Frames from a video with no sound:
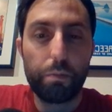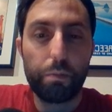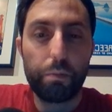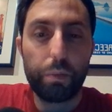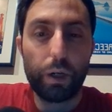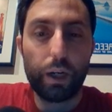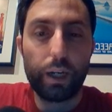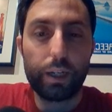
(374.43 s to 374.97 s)

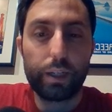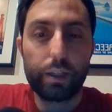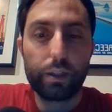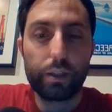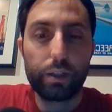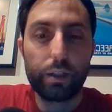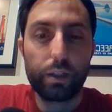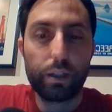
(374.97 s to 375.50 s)

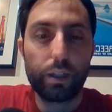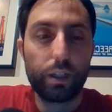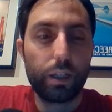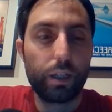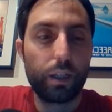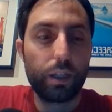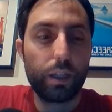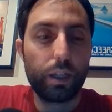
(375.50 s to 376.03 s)
but
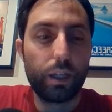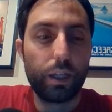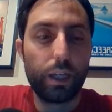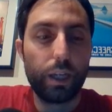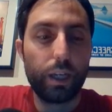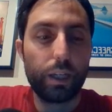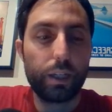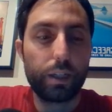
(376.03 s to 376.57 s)

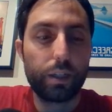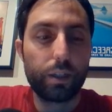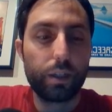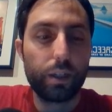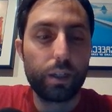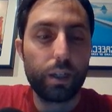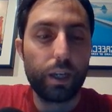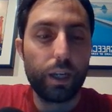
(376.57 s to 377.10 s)
it
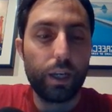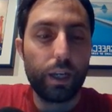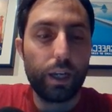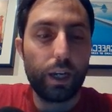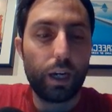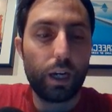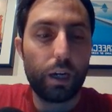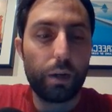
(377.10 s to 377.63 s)

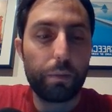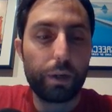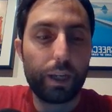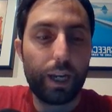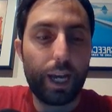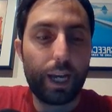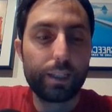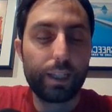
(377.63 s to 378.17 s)

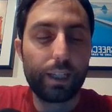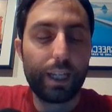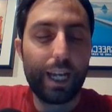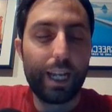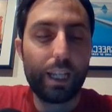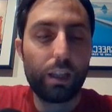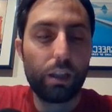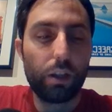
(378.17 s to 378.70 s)
can exile
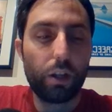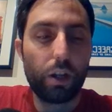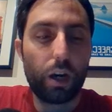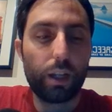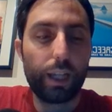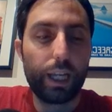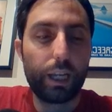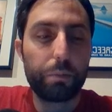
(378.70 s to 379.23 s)
any
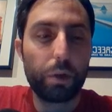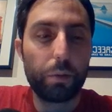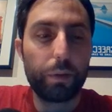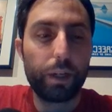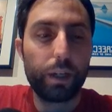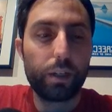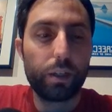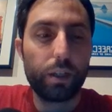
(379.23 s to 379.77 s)
non-land
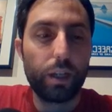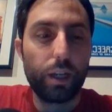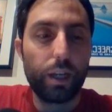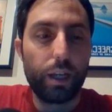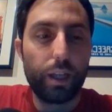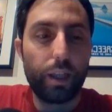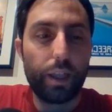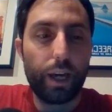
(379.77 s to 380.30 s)
permanent.
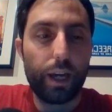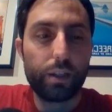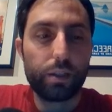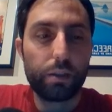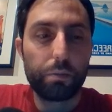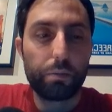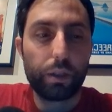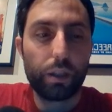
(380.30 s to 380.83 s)
That is
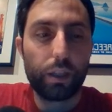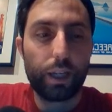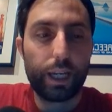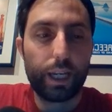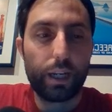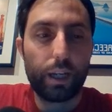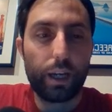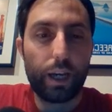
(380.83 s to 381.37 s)
something
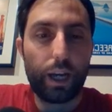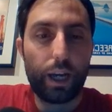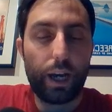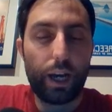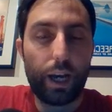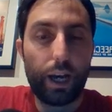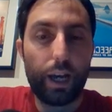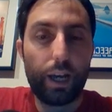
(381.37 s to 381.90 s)
that
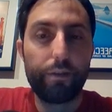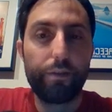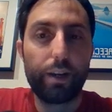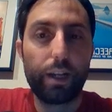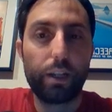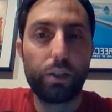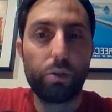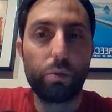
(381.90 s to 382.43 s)
I
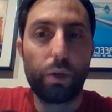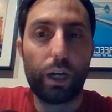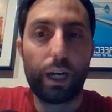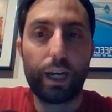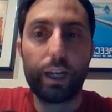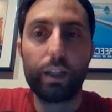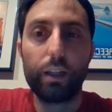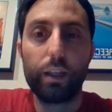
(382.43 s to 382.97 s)
value
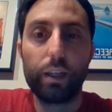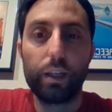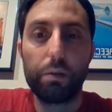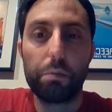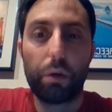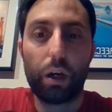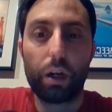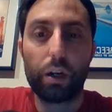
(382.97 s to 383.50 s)
highly
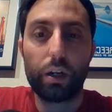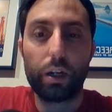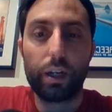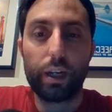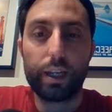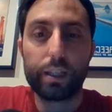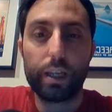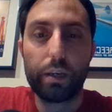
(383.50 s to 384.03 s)
in Modern
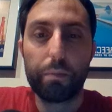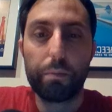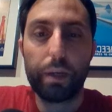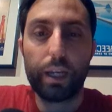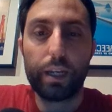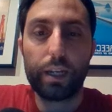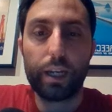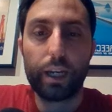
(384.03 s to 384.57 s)
as a
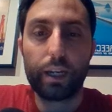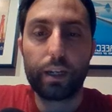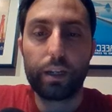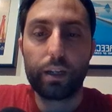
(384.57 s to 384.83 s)
main deck